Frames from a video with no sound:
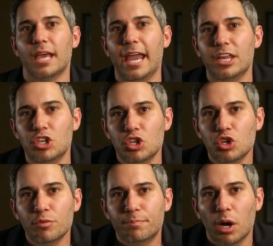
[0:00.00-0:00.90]
A
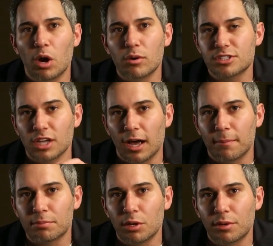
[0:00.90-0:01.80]
new post
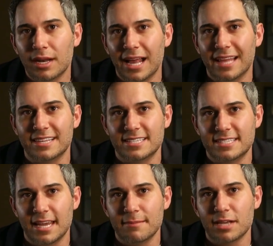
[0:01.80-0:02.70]
uploaded at the
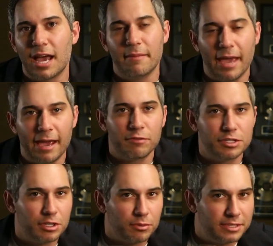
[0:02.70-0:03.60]
same time
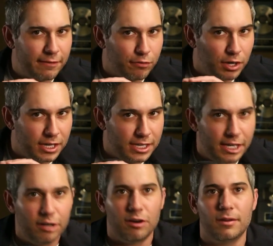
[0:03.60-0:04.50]
every single day for a
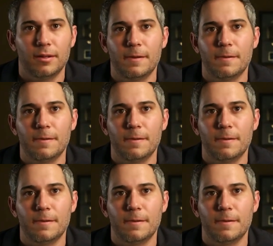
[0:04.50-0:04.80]
year